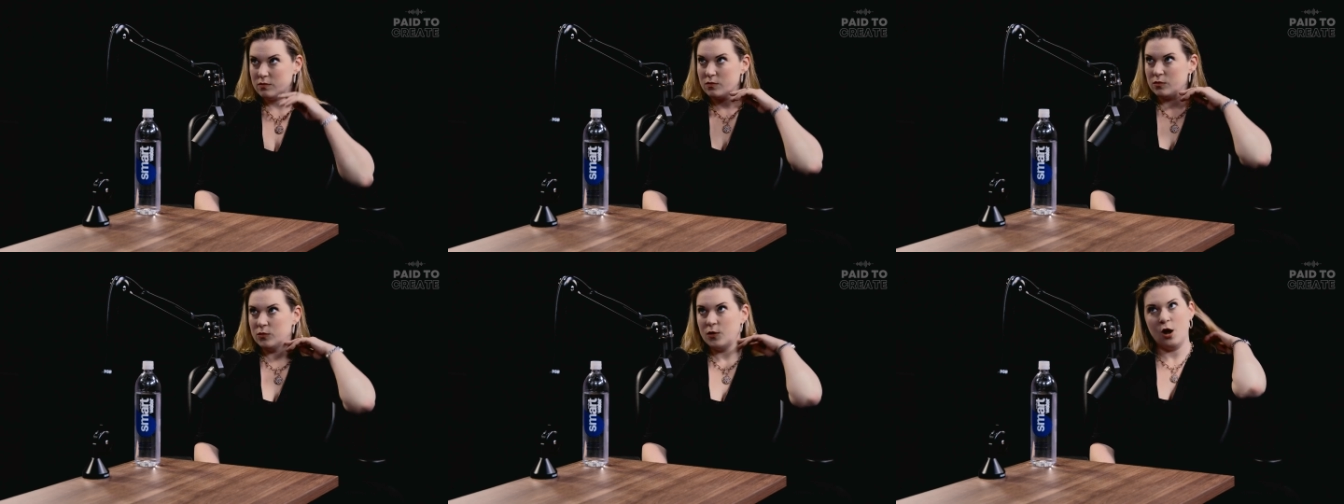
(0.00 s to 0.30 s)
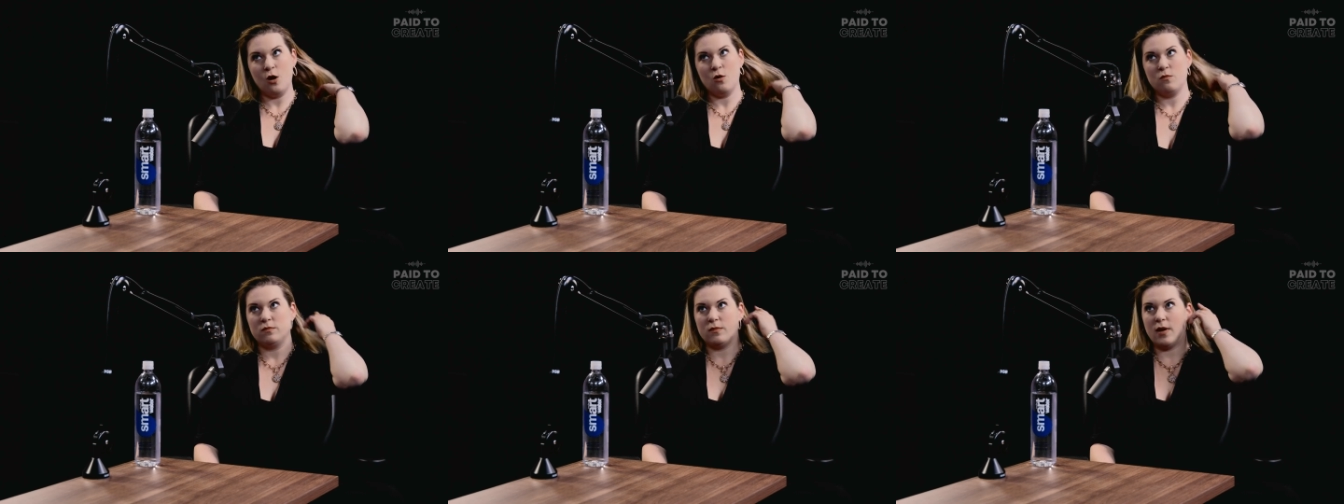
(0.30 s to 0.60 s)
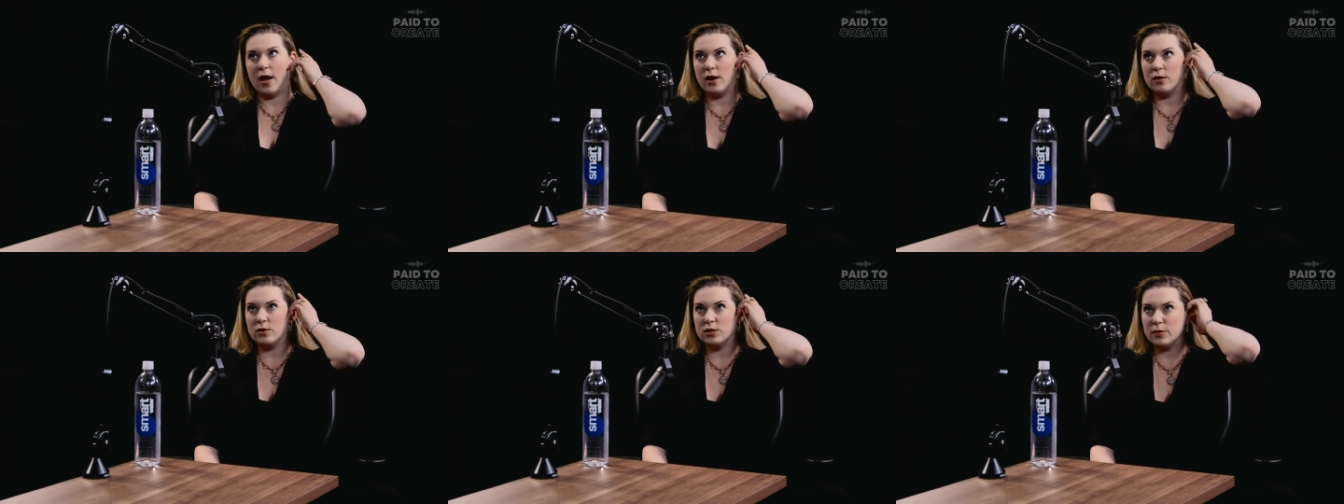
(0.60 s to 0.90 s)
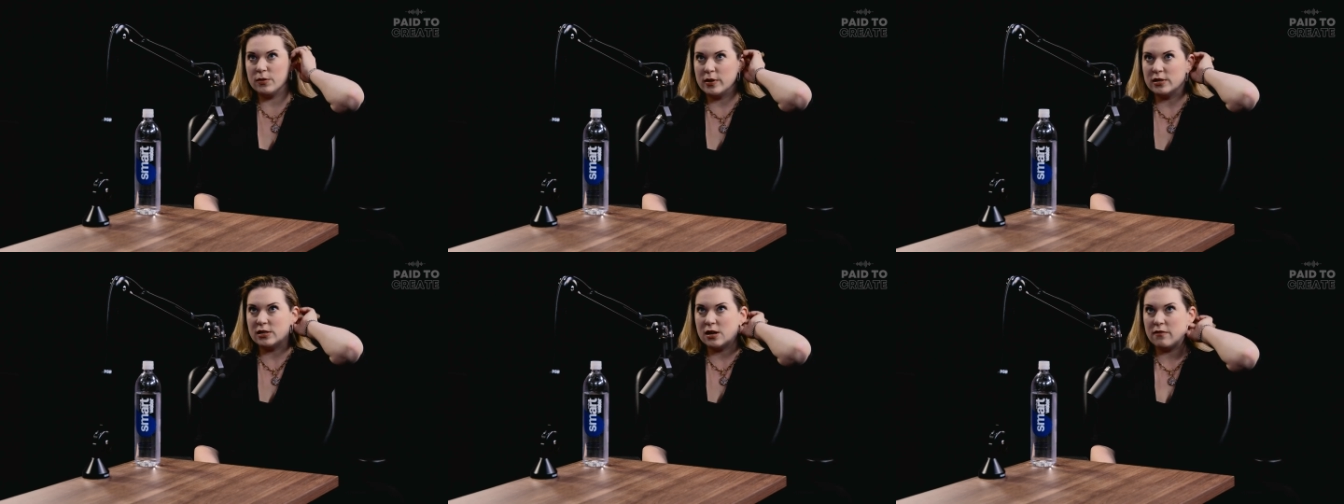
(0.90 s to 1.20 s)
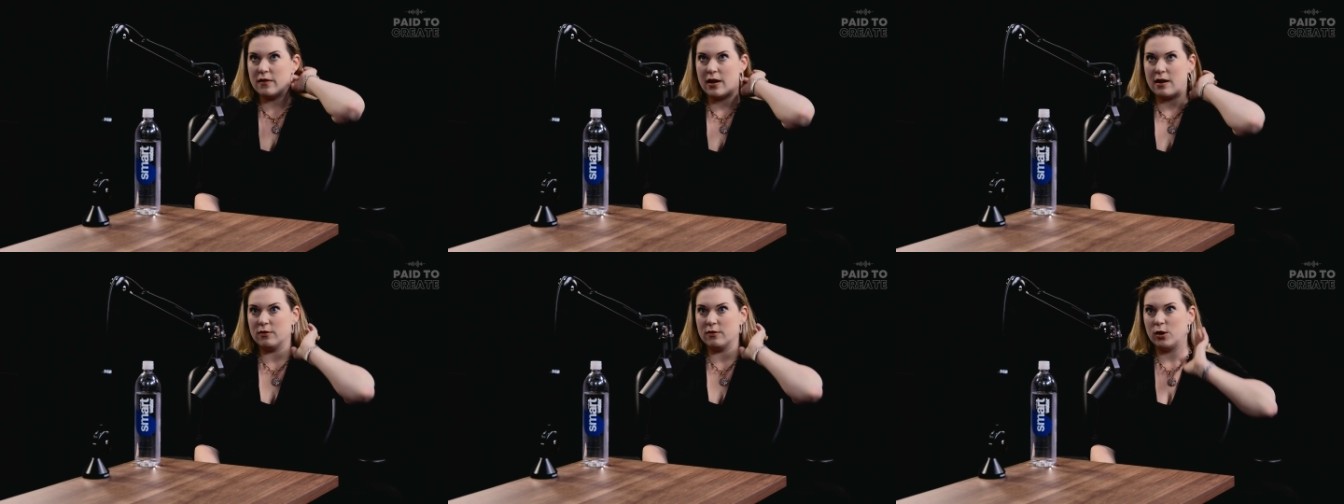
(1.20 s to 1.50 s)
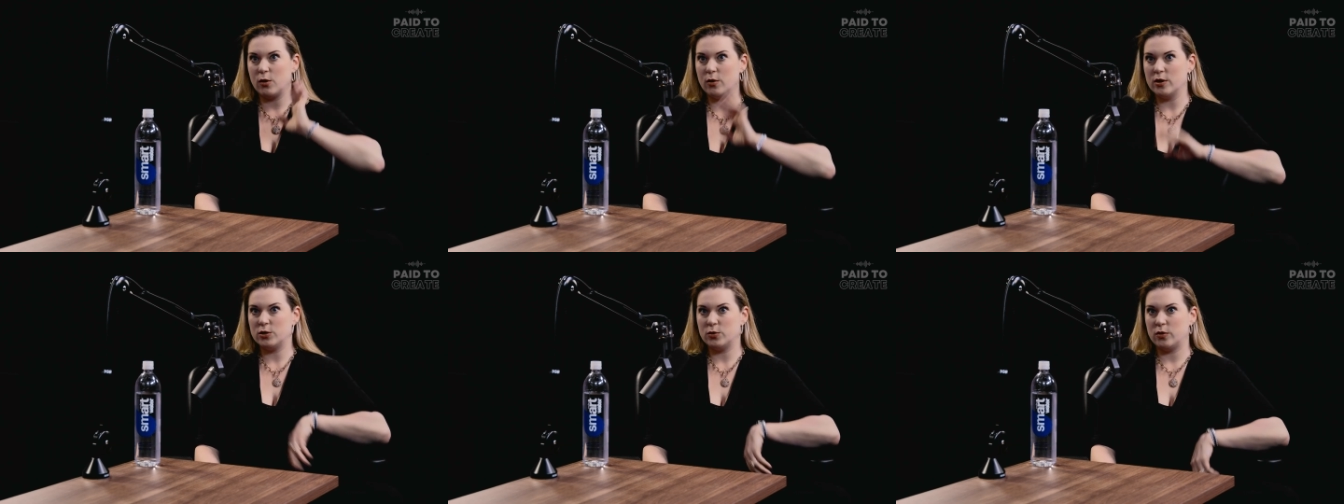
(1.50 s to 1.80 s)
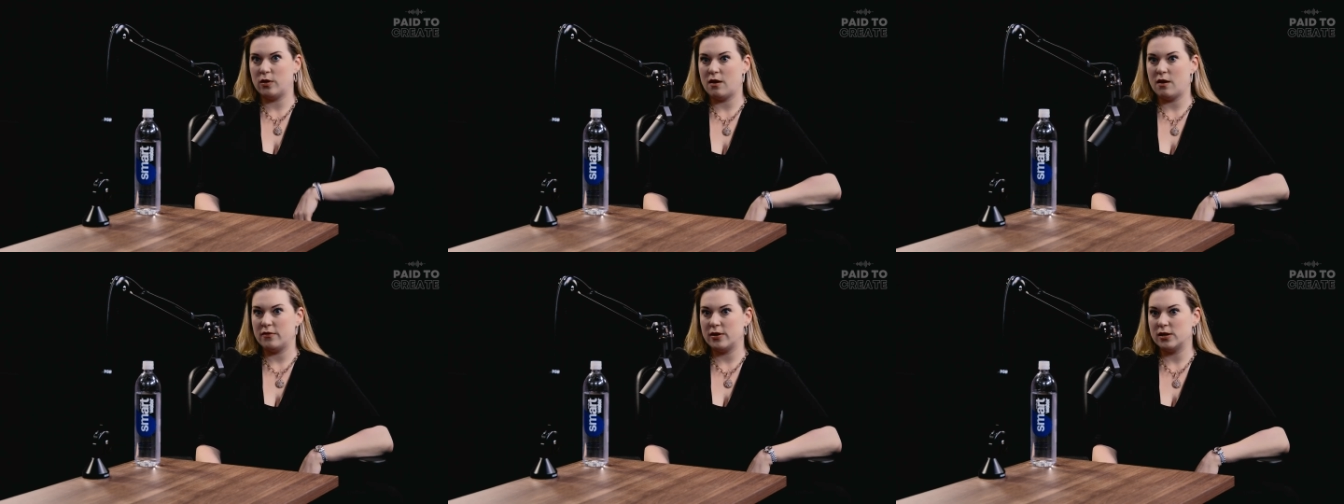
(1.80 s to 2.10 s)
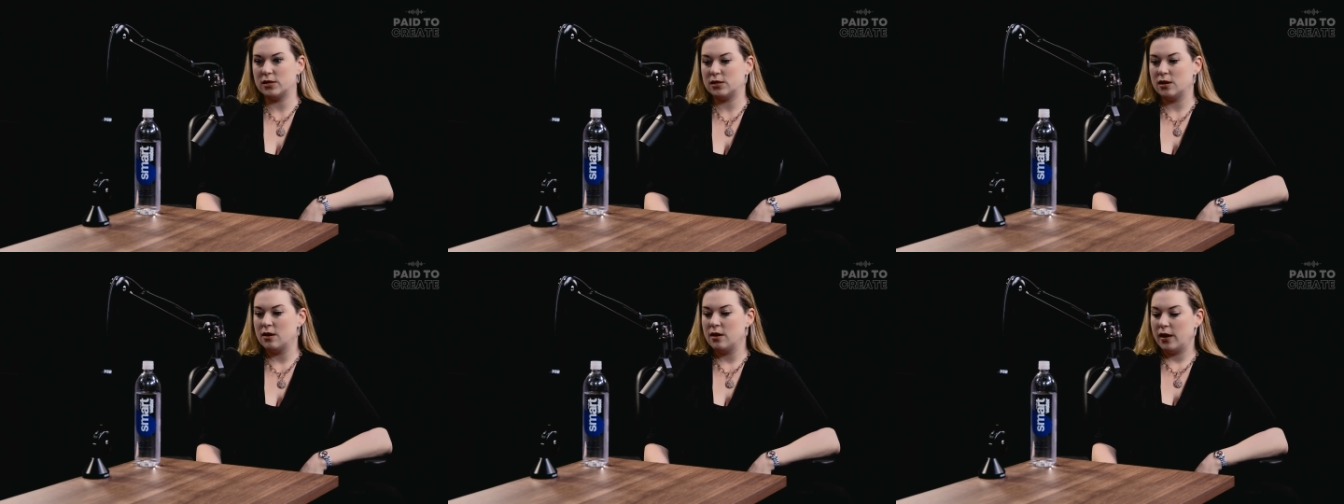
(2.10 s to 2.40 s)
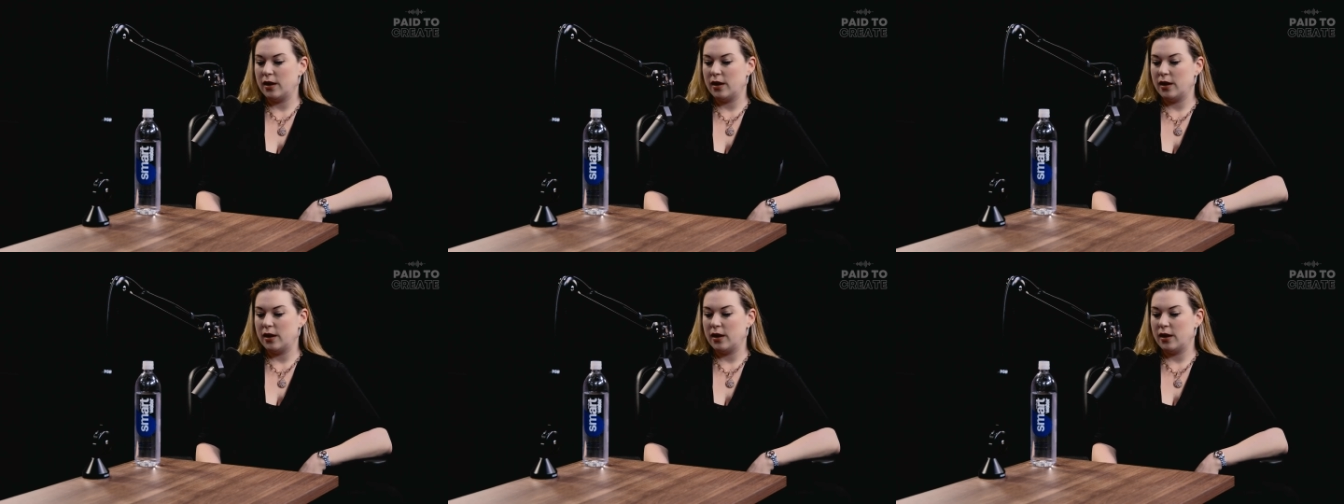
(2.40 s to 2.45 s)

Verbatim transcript: no, I don't see myself ever going to an office.